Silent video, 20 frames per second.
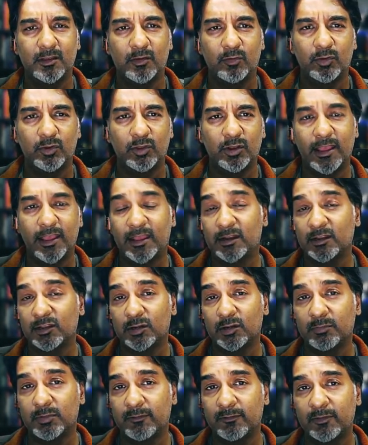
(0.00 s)
we're gonna add a
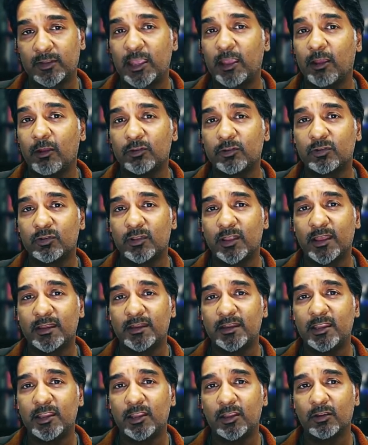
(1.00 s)
little bit of a character line
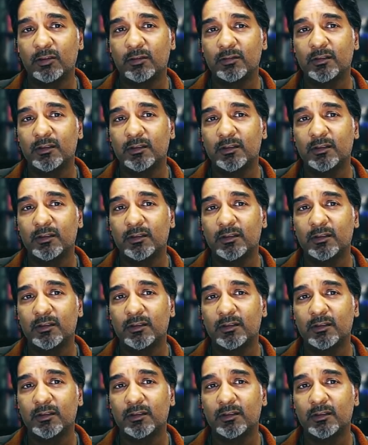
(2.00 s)
here